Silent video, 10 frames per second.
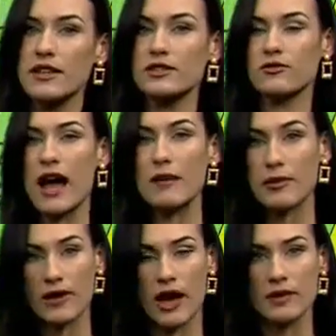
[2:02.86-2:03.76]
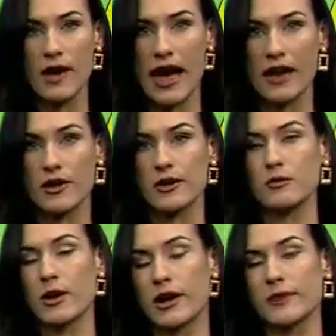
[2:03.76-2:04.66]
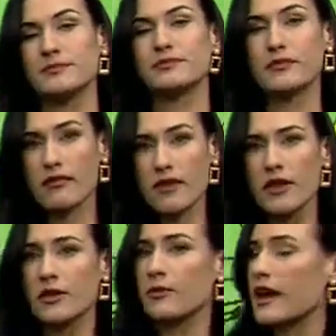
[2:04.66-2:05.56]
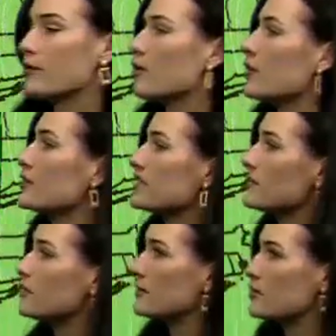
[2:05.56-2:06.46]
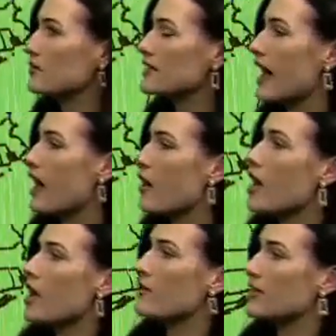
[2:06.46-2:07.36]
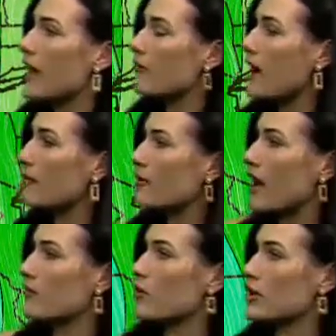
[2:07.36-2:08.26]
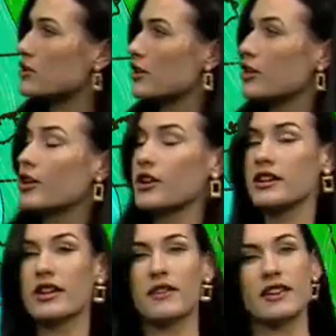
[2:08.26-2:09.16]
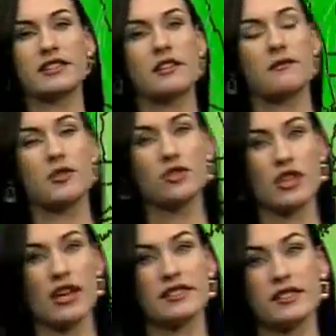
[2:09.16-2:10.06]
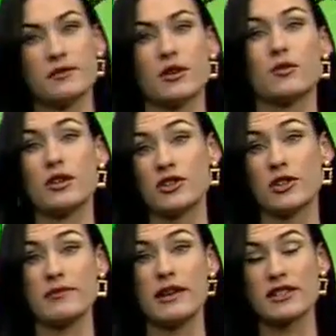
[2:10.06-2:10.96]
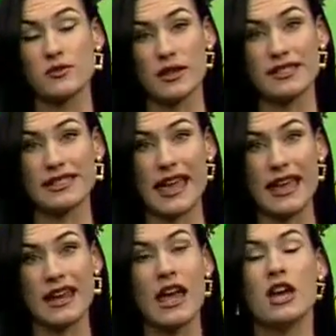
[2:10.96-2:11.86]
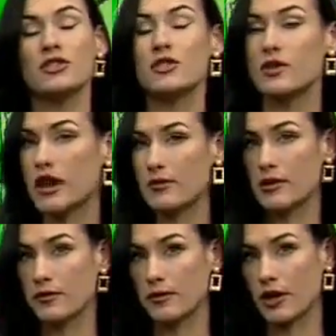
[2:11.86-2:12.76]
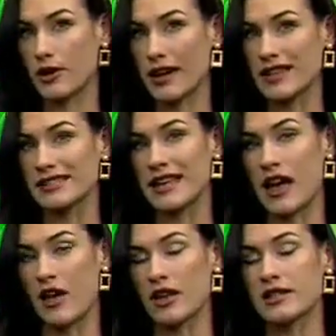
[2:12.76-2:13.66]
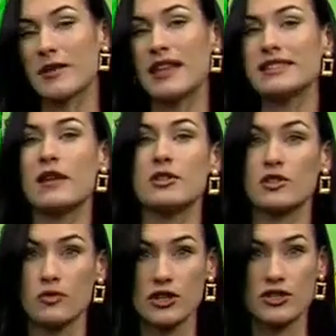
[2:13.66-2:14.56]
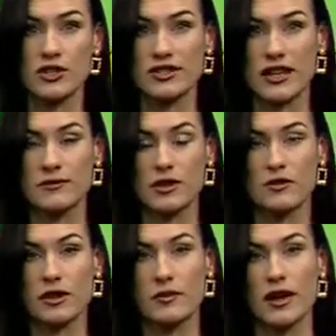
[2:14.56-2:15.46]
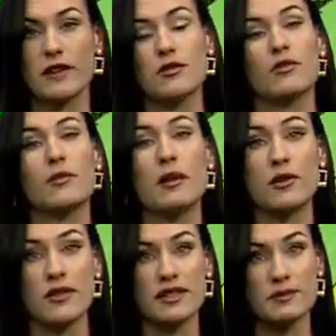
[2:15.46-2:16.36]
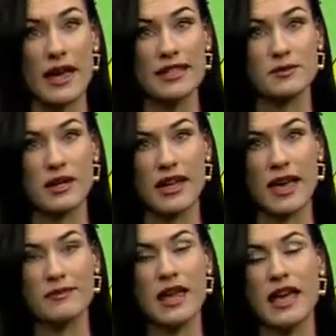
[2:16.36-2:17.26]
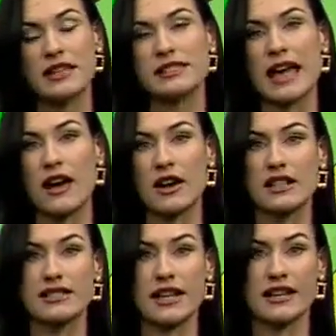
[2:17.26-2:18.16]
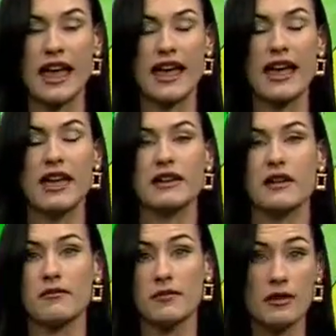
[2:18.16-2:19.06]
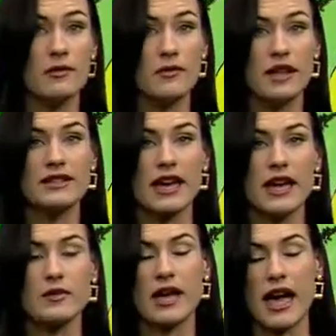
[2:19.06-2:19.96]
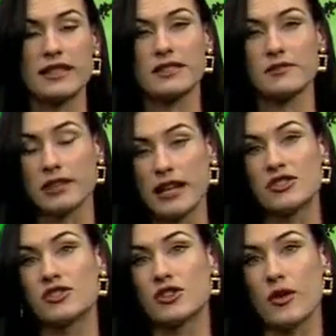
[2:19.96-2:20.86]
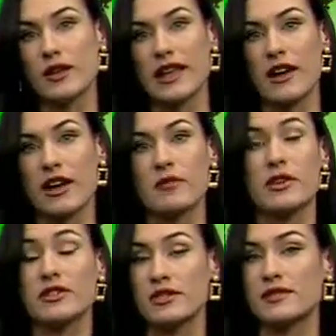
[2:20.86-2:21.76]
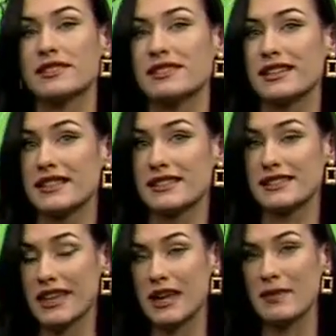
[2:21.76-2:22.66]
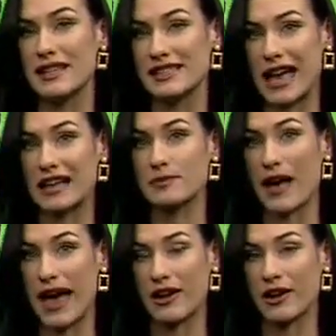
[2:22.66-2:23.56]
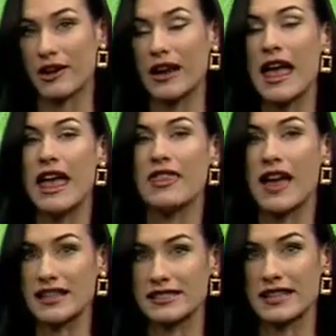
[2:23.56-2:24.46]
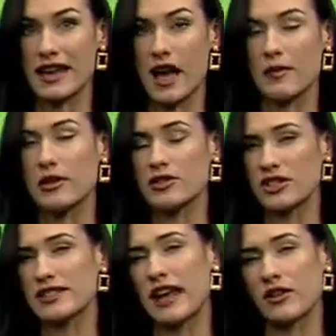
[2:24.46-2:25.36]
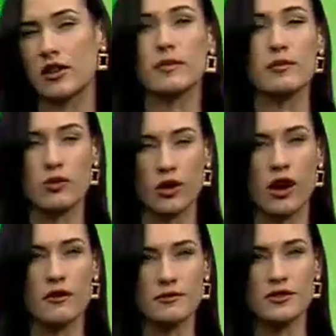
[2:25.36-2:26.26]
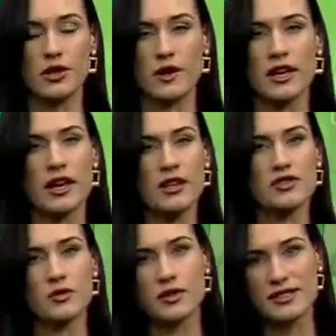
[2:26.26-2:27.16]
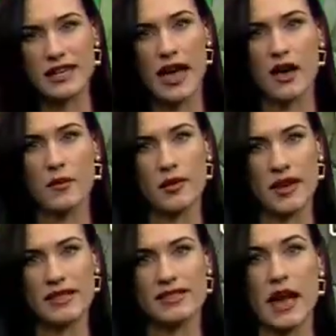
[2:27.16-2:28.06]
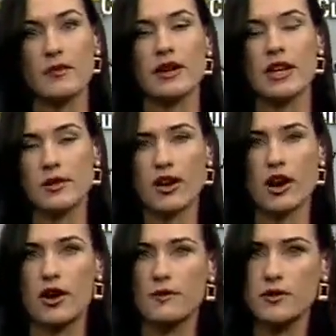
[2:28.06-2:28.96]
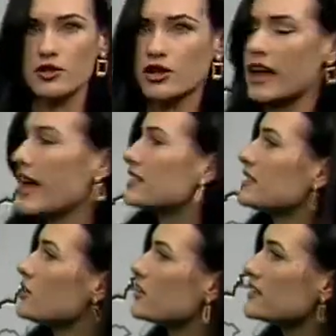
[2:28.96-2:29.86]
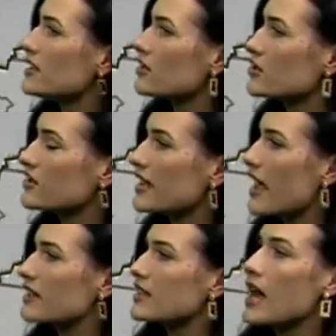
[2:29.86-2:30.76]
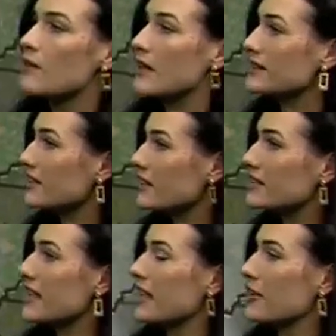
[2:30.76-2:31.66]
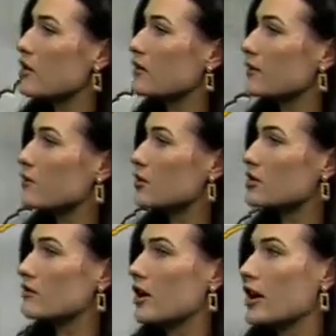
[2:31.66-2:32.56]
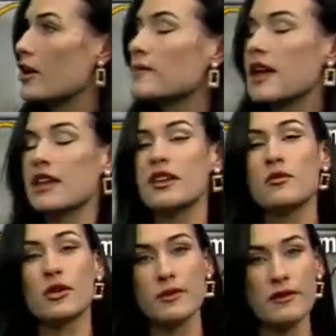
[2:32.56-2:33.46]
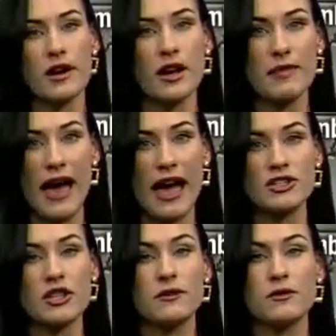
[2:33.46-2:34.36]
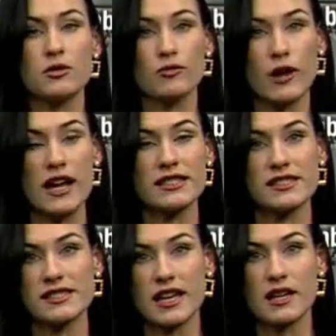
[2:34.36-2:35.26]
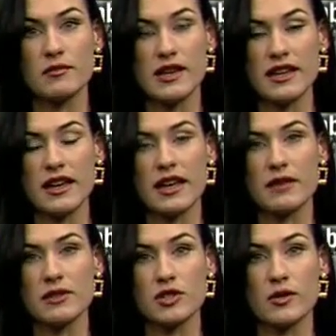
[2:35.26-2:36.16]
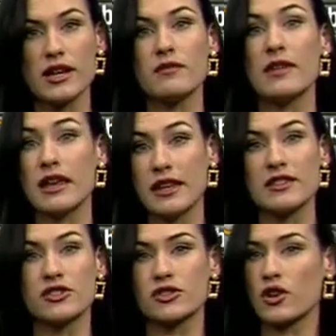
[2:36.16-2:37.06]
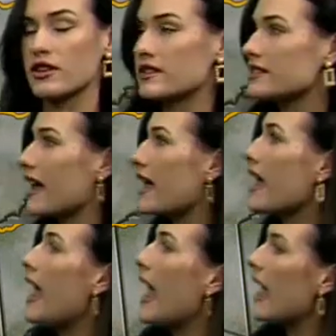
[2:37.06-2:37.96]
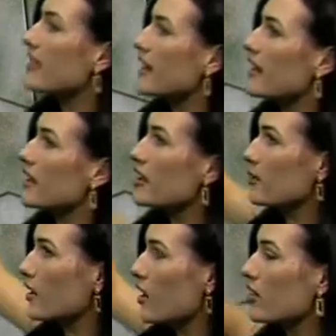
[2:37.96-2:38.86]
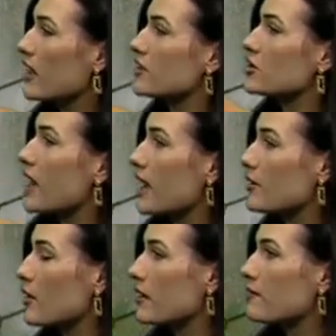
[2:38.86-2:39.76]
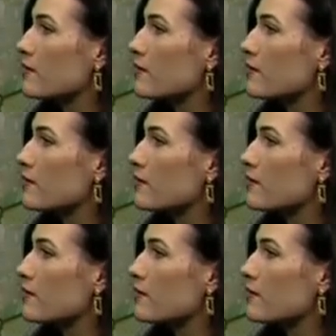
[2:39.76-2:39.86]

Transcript: this wraparound pattern where the rain will mostly be moved out, but that wraparound moisture could give us a few chances for a wintry mix once again to a couple flurries. Now, it depends how much moisture is left over, but if you remember this past weekend, Saturday, Sunday, and even Monday, we had some light snow in the area because it was the same exact pattern that set up. It just had a little bit more oomph to it. So we'll see how it plays out, but here we are on Futurecast, and you can see those clouds basically taking over for tomorrow. They will be very patchy. If you raise a sun peeking in between, mainly to start the day. And then here we are at lunchtime going